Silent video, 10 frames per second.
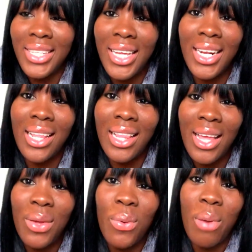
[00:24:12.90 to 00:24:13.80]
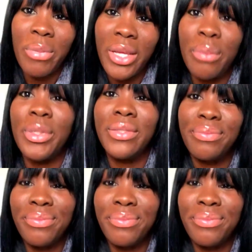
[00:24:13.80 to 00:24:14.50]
And I like who I'm becoming.